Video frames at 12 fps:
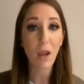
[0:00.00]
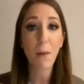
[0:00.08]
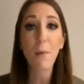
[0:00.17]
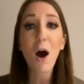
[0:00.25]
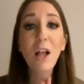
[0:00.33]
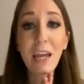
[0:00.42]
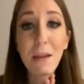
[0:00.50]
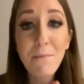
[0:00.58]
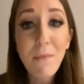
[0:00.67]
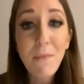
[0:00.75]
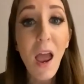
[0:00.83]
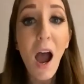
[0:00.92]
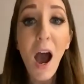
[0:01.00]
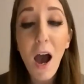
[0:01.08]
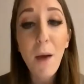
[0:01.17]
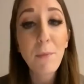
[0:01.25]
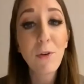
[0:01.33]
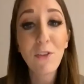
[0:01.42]
I'm all in.
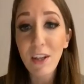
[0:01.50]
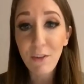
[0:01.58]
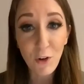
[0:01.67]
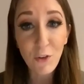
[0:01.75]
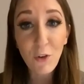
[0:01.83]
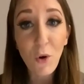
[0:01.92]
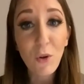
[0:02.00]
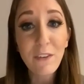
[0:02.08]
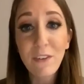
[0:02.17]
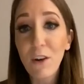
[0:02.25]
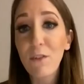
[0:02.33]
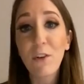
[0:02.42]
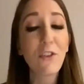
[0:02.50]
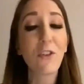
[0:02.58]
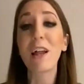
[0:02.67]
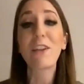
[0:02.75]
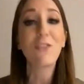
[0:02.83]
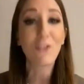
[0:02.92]
Um, you said the first goal is silver. So
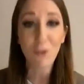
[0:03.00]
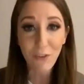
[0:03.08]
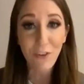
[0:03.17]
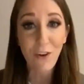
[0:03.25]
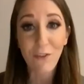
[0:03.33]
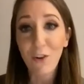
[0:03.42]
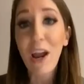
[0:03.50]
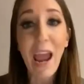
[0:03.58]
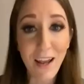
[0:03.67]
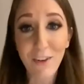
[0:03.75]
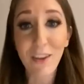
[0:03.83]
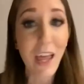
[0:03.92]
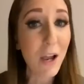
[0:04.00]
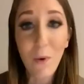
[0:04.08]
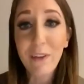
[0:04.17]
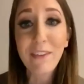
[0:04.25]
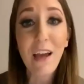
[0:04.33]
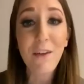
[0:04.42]
let's do silver. And like,
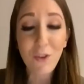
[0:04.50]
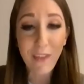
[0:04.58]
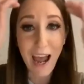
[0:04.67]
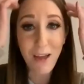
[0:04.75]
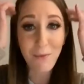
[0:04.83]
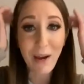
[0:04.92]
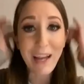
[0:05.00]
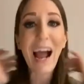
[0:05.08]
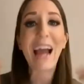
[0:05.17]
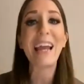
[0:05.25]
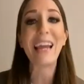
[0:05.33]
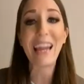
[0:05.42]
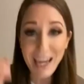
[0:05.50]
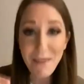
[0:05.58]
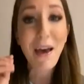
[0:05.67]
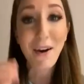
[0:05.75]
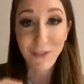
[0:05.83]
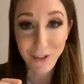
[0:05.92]
what's after that? Right. I
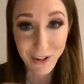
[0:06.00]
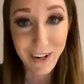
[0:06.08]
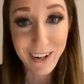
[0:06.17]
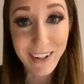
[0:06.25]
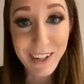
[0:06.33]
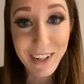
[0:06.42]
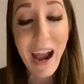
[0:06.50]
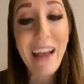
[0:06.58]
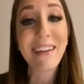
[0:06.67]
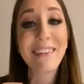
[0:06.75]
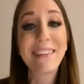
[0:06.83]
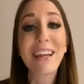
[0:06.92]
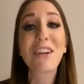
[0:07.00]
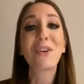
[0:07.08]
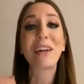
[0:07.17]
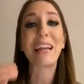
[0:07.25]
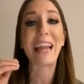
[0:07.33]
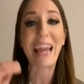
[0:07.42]
emailed her, you guys, I sent her
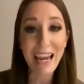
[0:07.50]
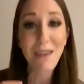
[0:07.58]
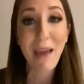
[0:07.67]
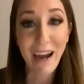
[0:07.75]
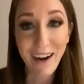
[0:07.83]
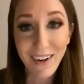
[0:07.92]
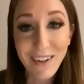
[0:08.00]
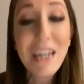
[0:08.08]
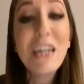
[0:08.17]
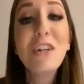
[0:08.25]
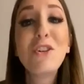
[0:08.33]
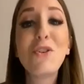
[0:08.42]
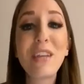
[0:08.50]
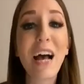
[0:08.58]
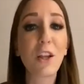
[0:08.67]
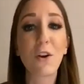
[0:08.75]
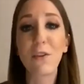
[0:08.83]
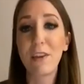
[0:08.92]
an email to
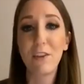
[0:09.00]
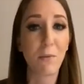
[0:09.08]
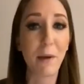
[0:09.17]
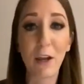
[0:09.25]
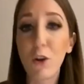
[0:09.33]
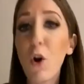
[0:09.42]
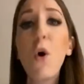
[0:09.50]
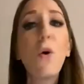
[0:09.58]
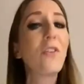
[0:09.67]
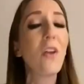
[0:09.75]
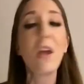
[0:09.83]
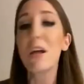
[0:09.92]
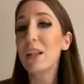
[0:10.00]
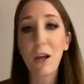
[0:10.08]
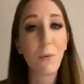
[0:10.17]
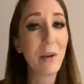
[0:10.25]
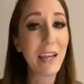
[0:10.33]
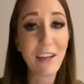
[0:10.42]
tell her these are my goals.
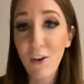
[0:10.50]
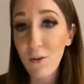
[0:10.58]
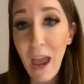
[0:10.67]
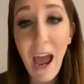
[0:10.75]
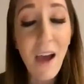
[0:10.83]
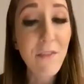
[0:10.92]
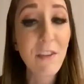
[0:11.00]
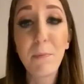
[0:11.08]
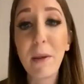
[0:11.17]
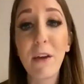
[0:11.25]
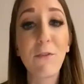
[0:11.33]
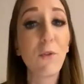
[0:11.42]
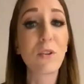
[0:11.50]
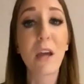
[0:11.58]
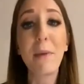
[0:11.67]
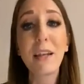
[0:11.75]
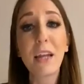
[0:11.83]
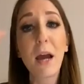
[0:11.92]
Like, we need to have this be a full
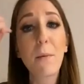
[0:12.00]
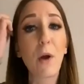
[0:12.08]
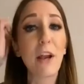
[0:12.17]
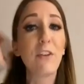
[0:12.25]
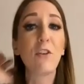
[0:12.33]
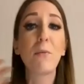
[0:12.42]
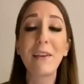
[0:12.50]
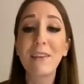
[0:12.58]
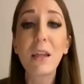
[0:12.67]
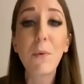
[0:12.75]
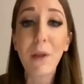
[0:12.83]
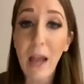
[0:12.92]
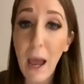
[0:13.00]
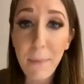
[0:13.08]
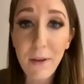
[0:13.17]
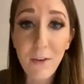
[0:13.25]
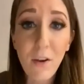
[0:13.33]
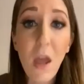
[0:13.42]
time income. Right. So basically, what
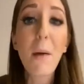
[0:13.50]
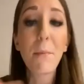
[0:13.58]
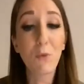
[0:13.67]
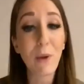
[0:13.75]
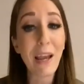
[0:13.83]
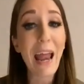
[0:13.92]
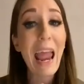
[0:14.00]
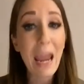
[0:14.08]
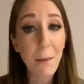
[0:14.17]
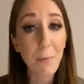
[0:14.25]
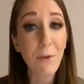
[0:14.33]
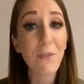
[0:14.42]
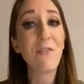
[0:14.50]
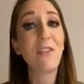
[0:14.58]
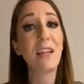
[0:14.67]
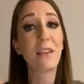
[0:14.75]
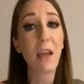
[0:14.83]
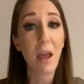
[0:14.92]
happened between April
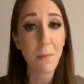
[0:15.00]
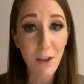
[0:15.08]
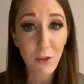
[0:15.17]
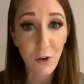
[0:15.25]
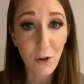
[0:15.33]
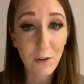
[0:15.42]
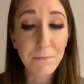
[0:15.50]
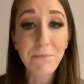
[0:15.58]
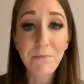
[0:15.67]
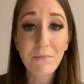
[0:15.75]
15th and May 3rd